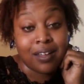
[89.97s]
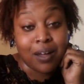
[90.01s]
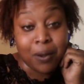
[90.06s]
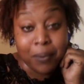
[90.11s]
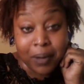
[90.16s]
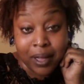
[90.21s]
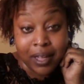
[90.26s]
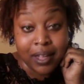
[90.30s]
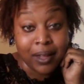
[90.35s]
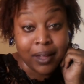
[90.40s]

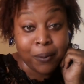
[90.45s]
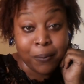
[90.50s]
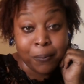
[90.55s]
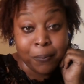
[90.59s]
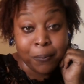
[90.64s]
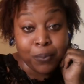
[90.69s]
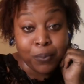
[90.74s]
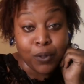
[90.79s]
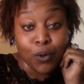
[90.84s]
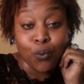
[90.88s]
la, okay?
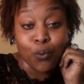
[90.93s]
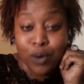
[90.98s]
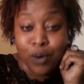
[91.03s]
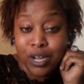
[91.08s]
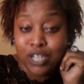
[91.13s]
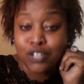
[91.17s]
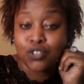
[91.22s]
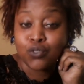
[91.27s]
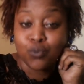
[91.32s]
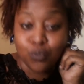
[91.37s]

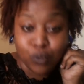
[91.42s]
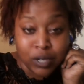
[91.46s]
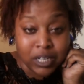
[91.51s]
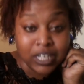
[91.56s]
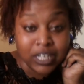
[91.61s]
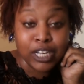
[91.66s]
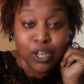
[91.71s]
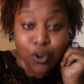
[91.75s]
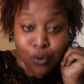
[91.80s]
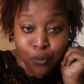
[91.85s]
What's
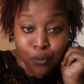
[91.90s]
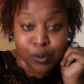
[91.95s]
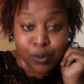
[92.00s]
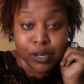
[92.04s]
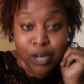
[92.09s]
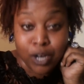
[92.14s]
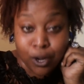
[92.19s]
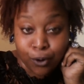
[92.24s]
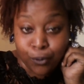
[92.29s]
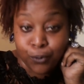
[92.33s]
really
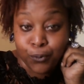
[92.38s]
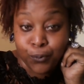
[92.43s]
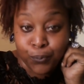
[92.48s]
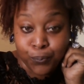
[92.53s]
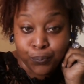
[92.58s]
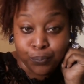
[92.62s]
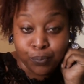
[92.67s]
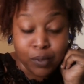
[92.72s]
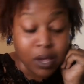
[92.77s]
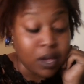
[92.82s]
going on?
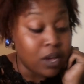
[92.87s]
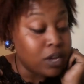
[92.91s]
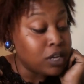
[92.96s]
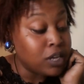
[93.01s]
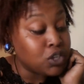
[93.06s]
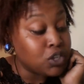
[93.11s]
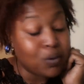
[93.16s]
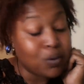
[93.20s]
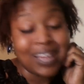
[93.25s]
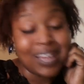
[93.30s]

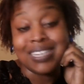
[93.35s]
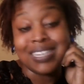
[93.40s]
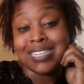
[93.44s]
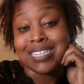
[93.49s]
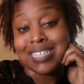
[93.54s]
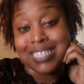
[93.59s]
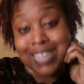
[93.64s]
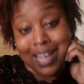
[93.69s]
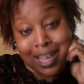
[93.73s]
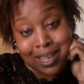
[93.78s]
So I
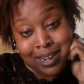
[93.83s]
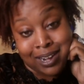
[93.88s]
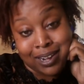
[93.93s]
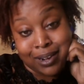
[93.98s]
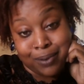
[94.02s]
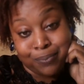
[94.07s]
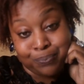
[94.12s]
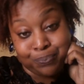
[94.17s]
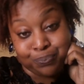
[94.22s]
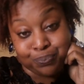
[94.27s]

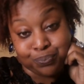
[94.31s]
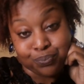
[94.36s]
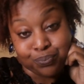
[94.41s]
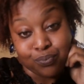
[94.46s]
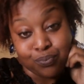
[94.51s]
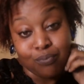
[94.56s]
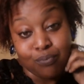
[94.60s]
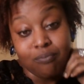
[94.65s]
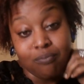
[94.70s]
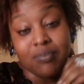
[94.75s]
decided
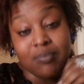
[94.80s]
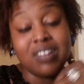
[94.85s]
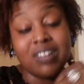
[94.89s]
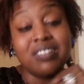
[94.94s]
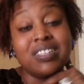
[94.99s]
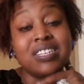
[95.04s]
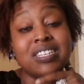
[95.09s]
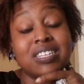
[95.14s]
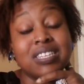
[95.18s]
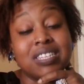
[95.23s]

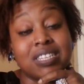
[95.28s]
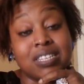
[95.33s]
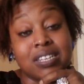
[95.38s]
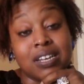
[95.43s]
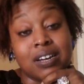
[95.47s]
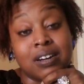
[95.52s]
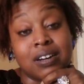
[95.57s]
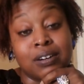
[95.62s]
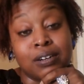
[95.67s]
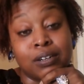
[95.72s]
this is
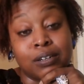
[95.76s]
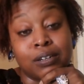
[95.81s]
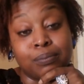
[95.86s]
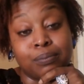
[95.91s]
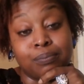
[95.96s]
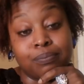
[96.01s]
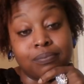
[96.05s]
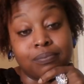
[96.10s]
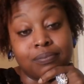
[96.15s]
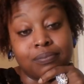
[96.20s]
um